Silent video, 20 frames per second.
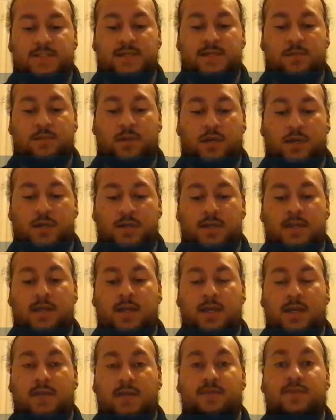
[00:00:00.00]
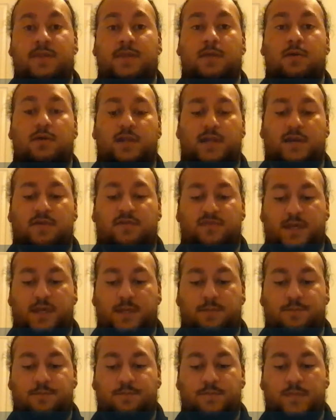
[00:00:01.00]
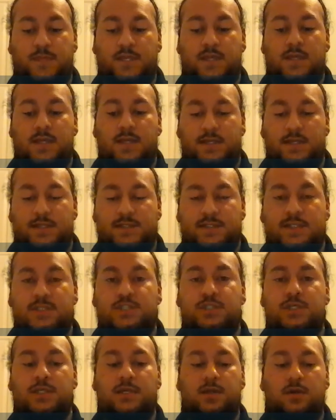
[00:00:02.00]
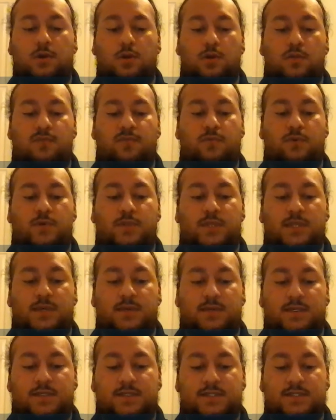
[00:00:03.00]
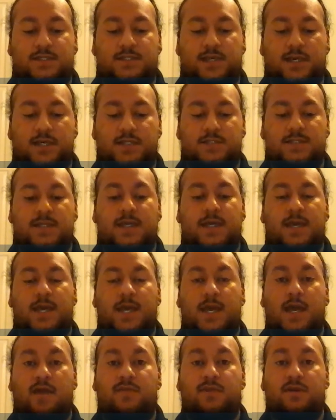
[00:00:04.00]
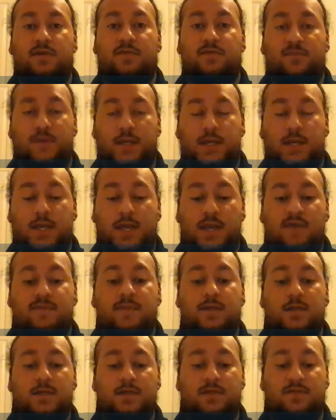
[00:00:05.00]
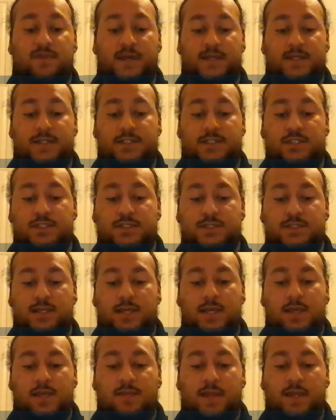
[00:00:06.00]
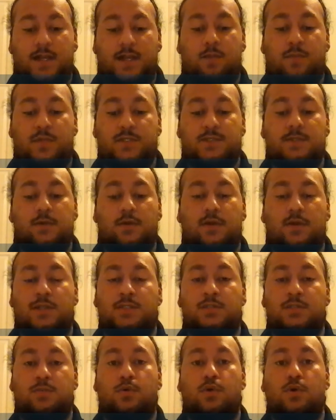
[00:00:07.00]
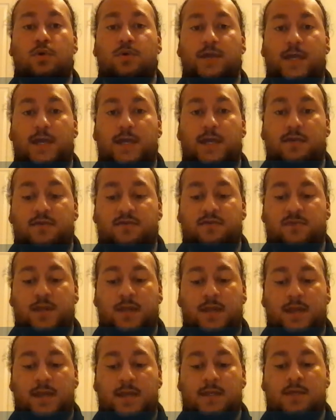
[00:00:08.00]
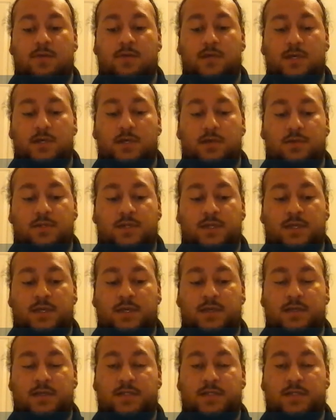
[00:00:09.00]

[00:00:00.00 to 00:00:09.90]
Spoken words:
our mind and think on our feet. Essentially, all four theories discussed have their advantages that help us grow into more creative and critical thinking